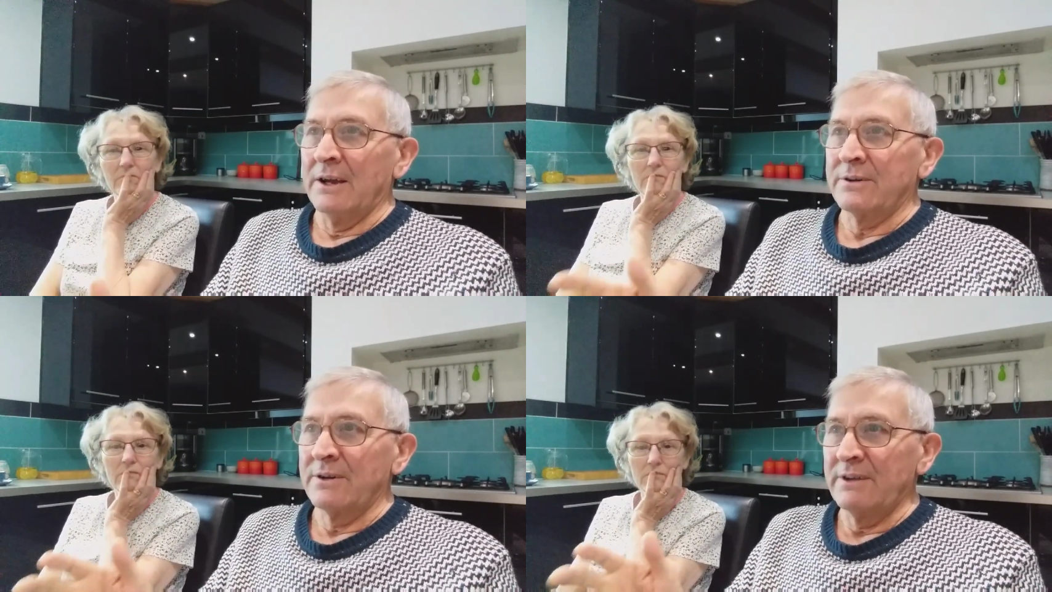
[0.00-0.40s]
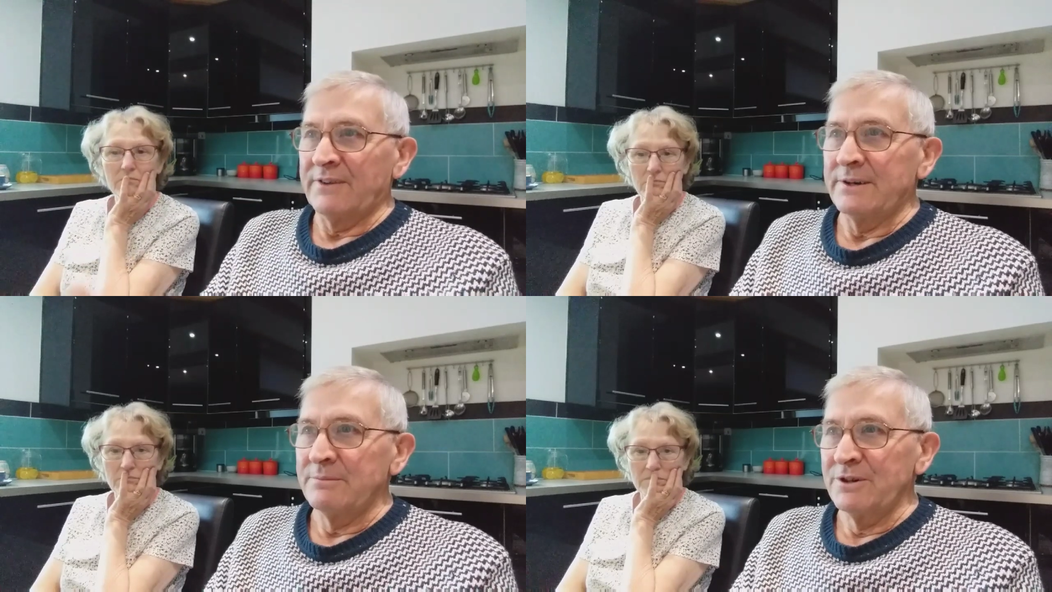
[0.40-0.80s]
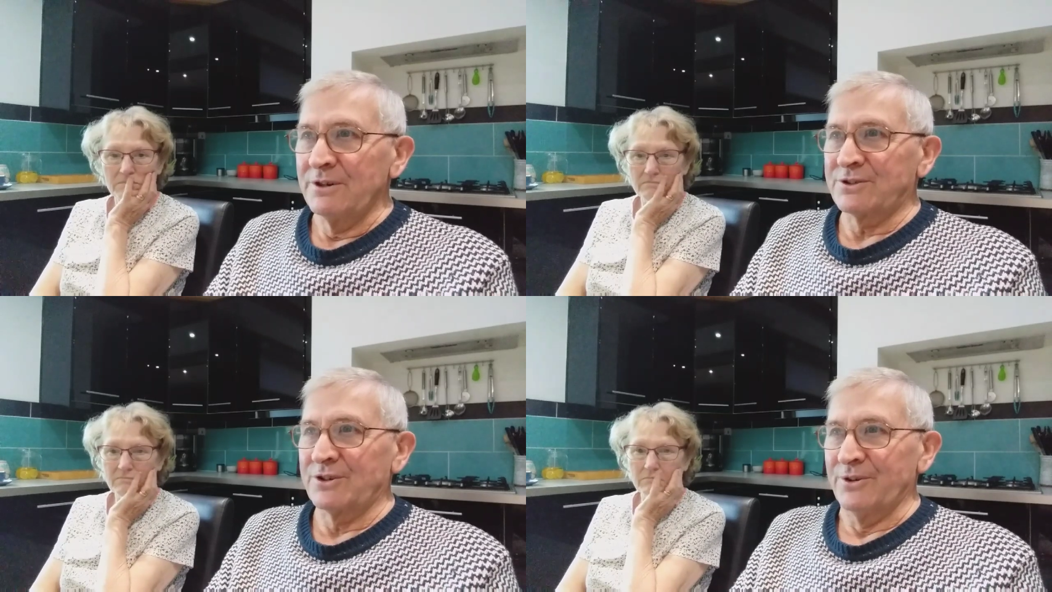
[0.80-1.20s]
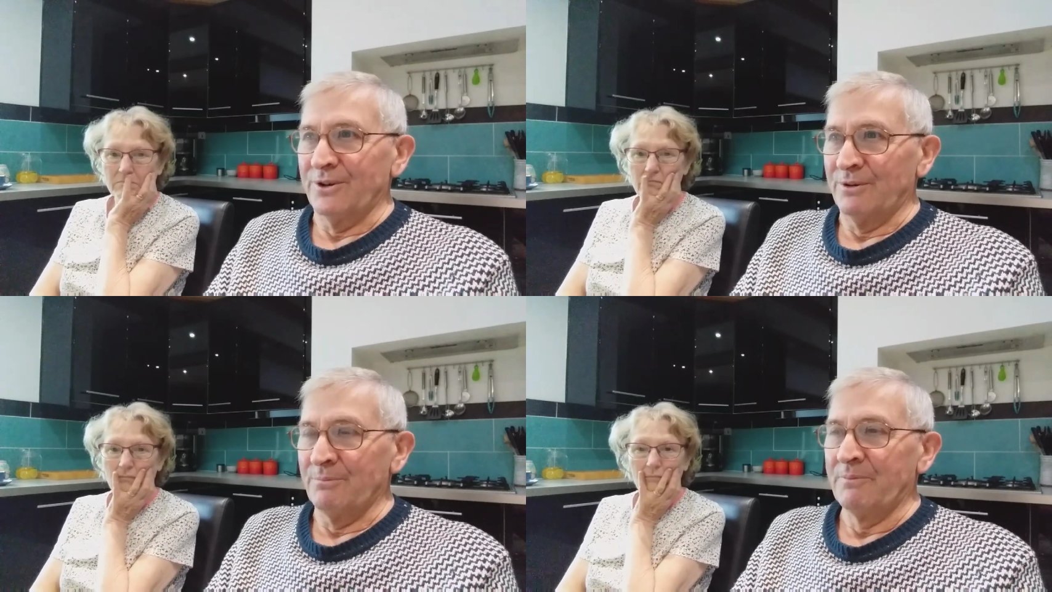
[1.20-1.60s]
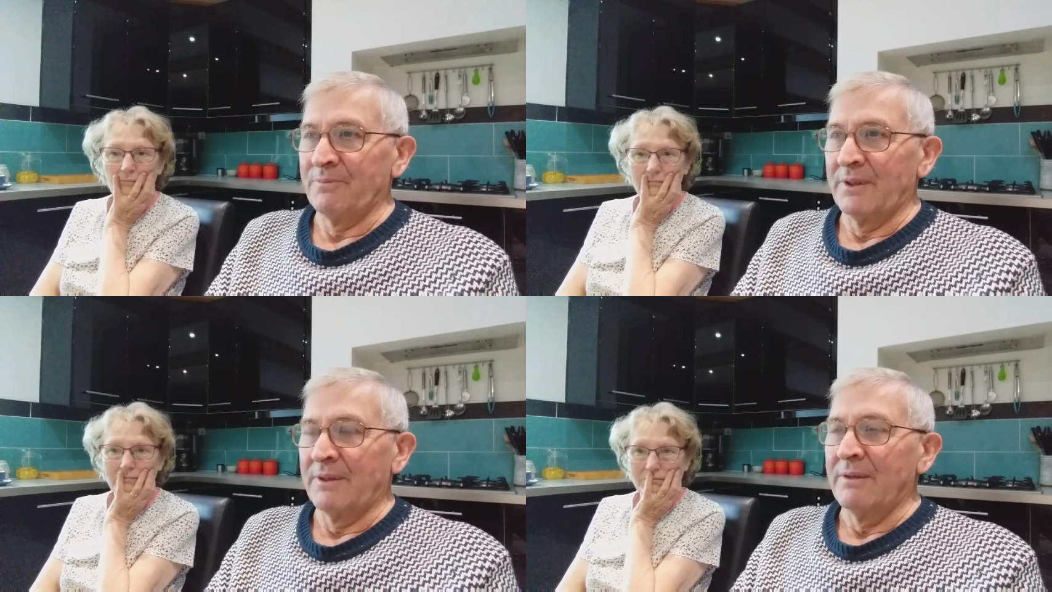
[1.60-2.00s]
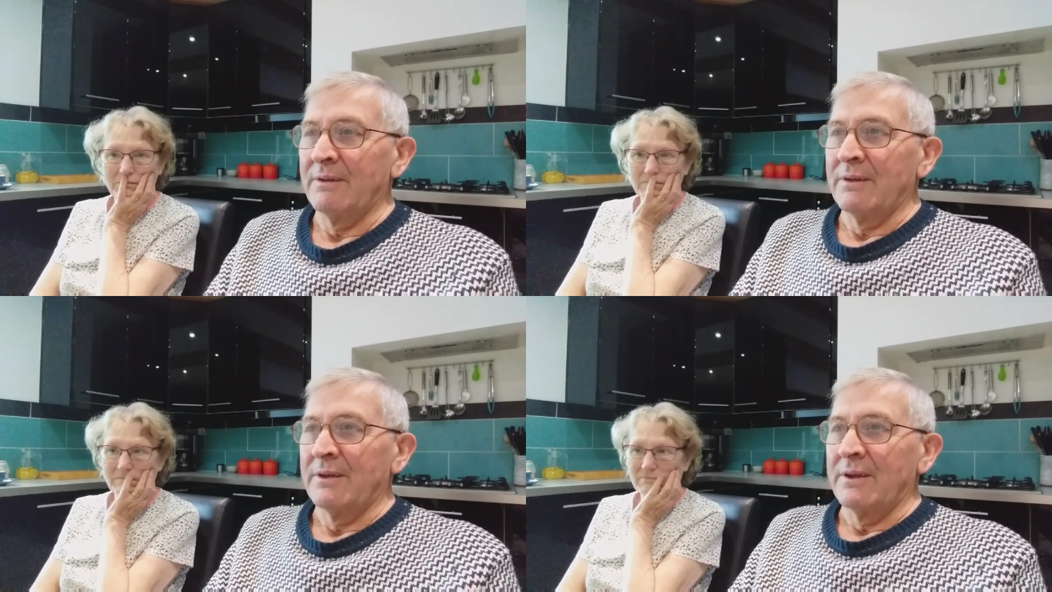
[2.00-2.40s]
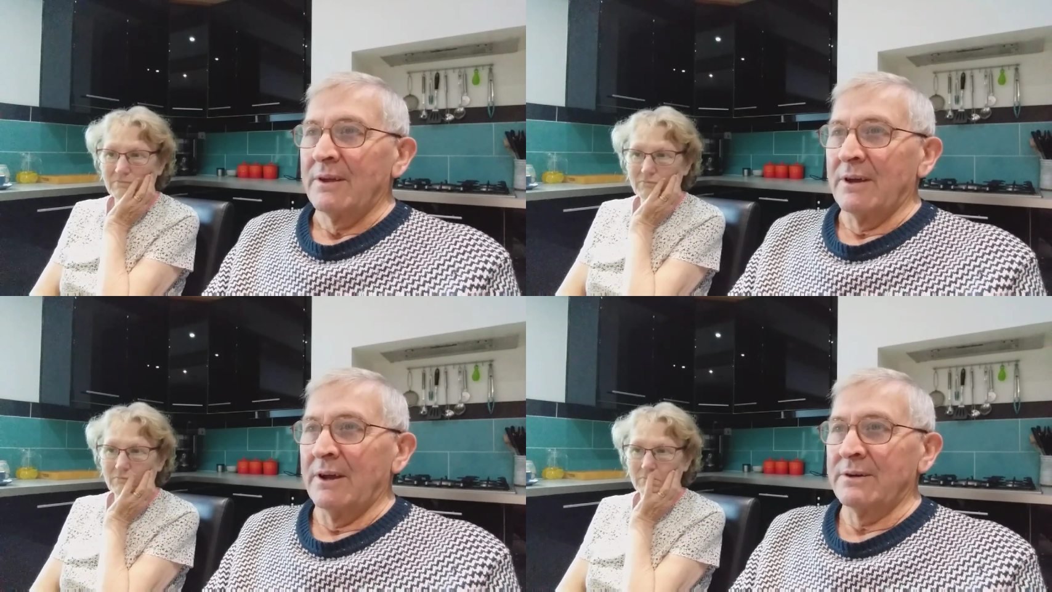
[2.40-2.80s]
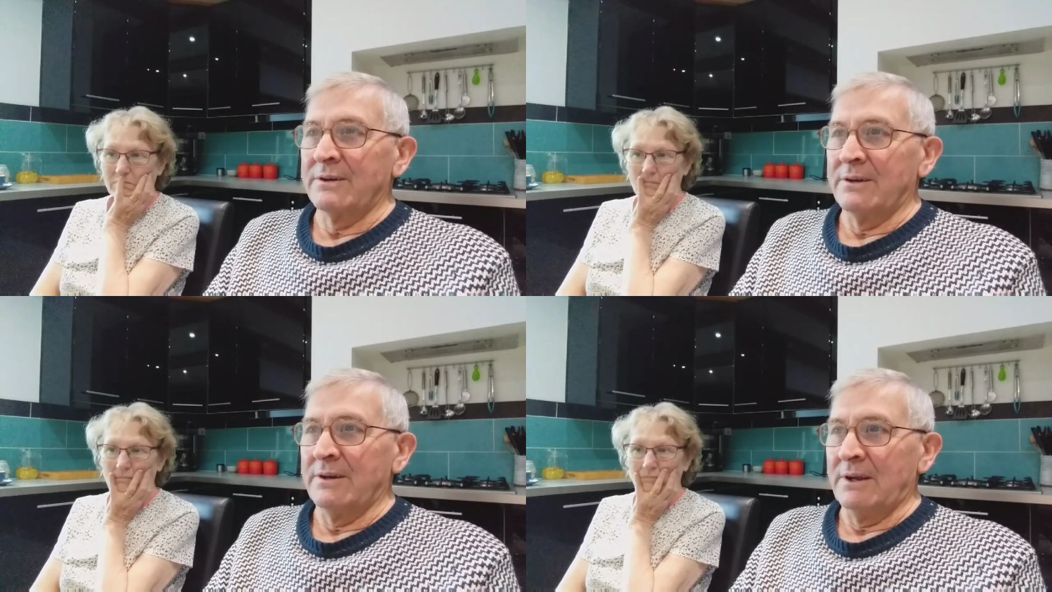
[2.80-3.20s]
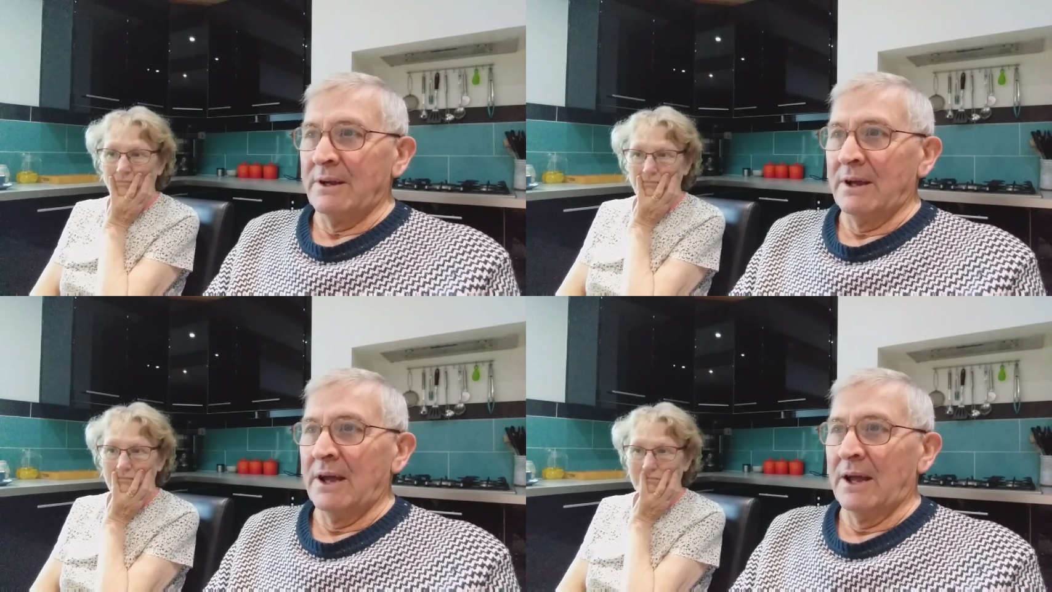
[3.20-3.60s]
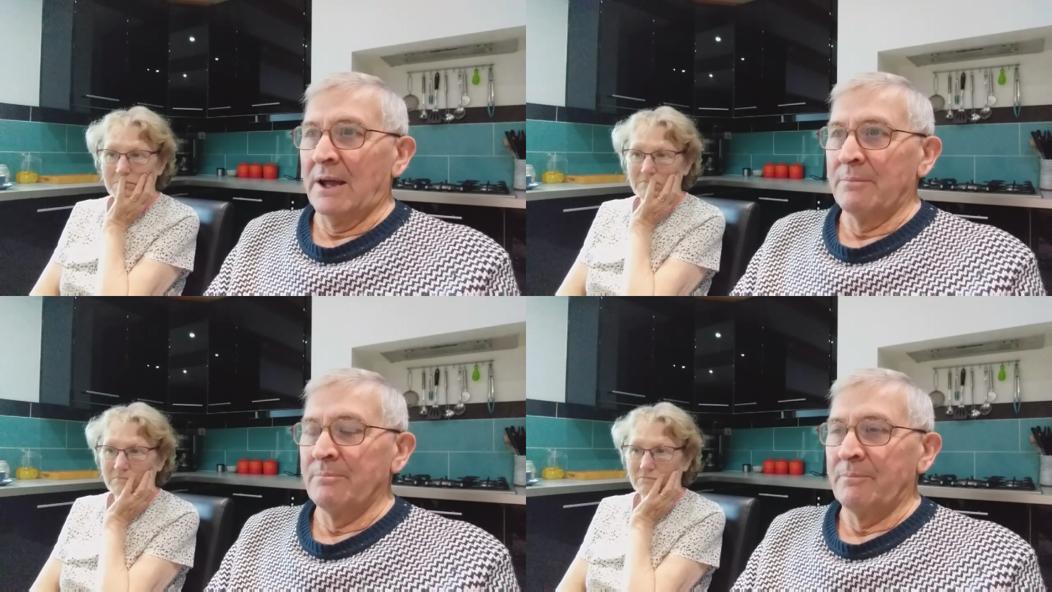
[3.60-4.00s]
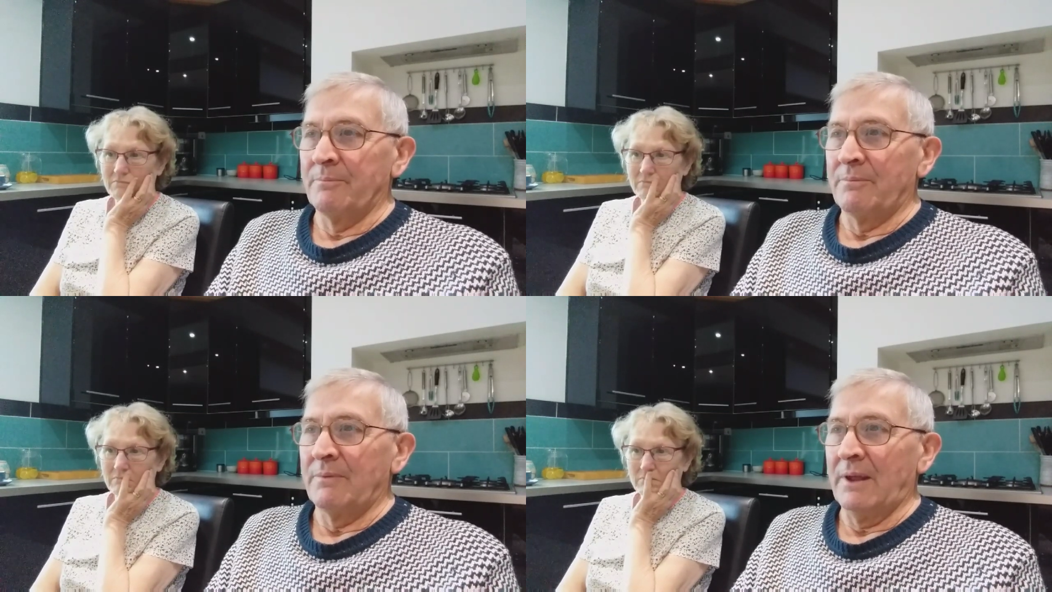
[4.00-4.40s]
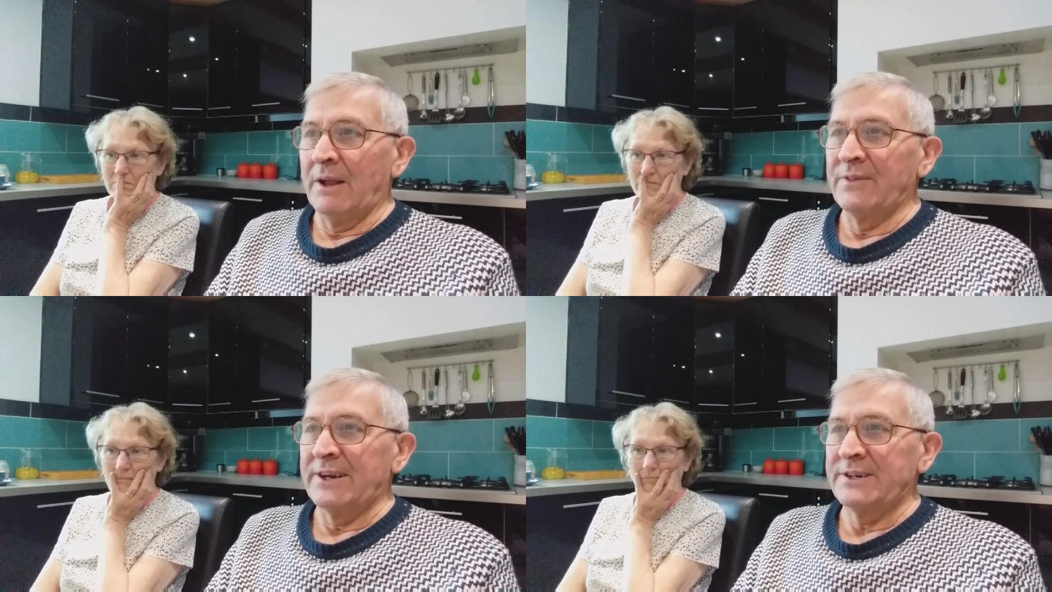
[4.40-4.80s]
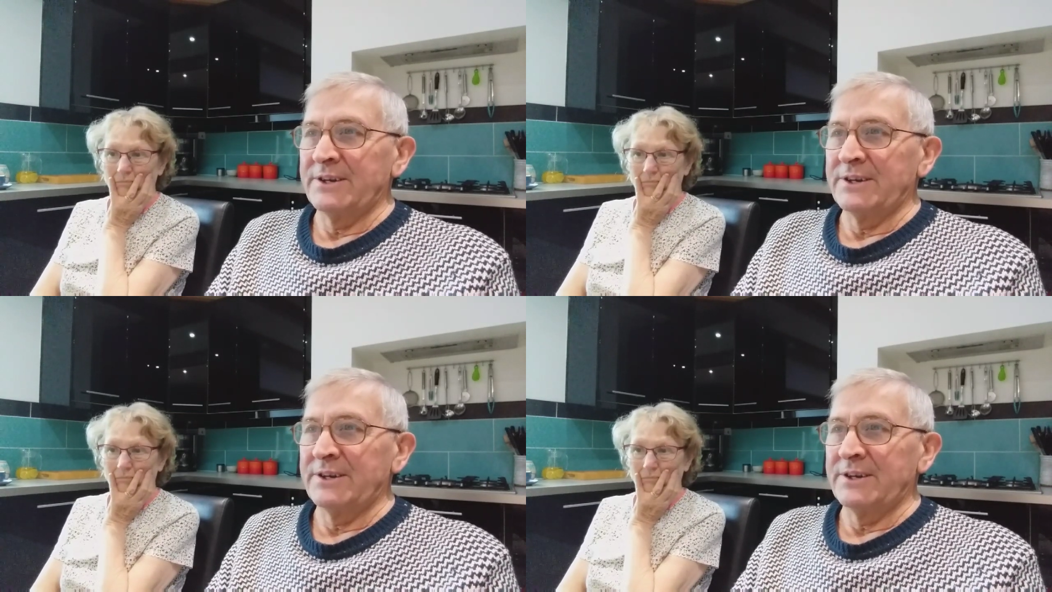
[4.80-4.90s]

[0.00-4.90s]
Speaker 1: and live in a motorhome and um, and